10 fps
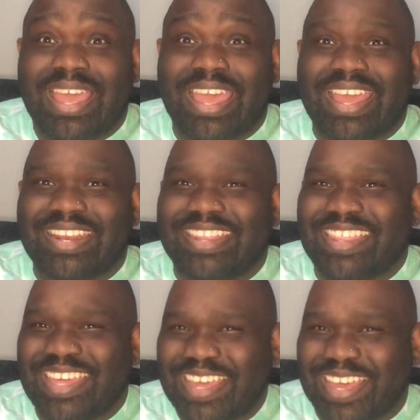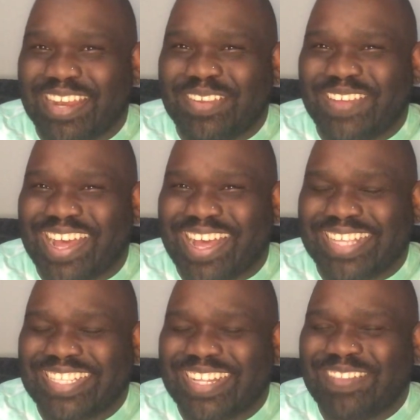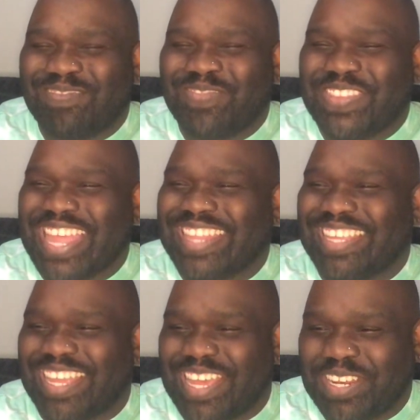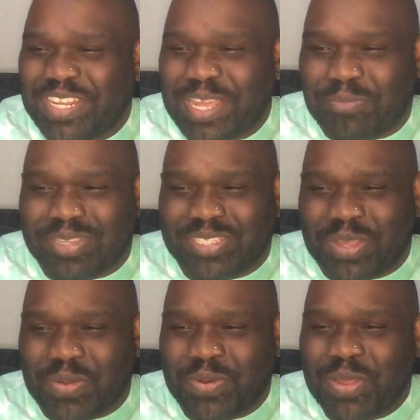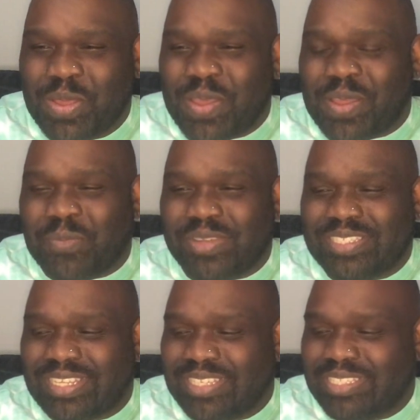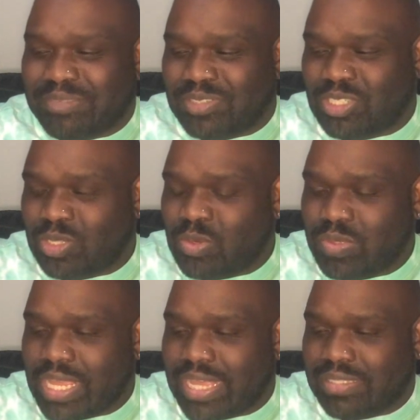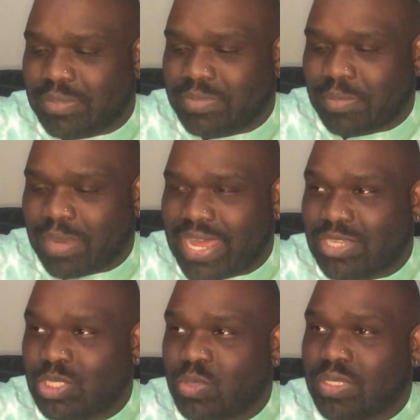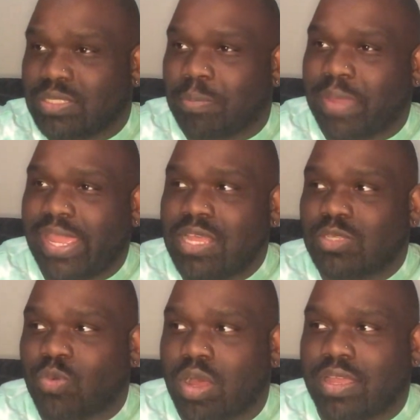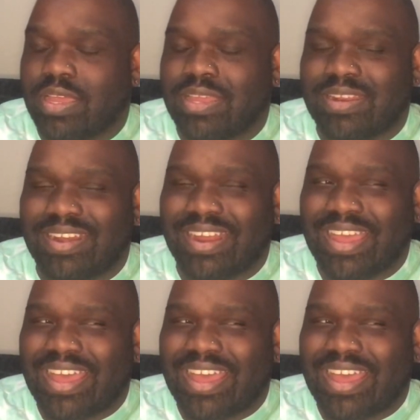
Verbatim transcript: And then, you guys, at the end of the episode, we see some shoes and some, some black shoes and some pants walk in there.